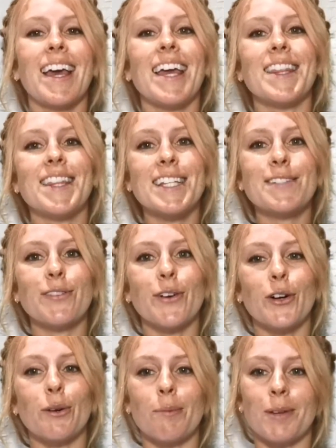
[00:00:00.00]
In this
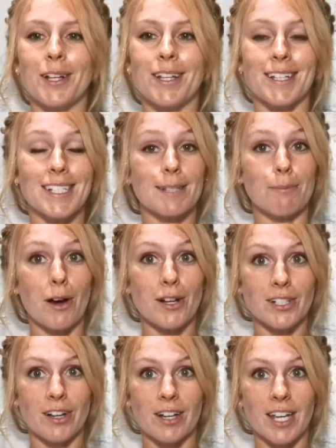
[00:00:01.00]
vlog we'll be looking at
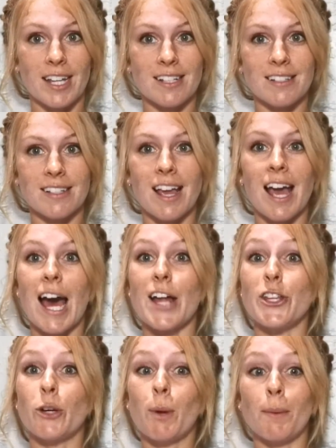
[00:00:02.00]
SMART targets,
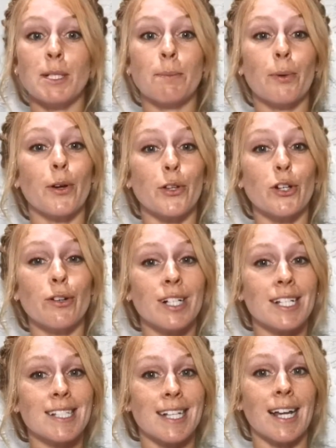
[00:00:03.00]
and you'll be able to put your
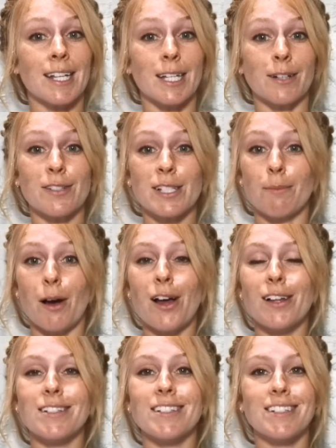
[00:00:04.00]
understanding of
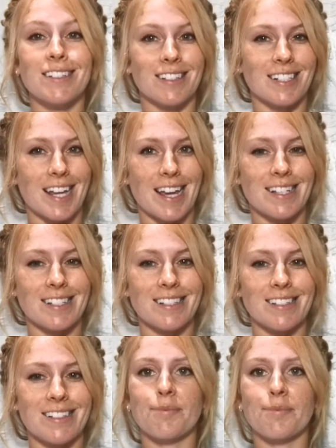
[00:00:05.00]
SMART to the test.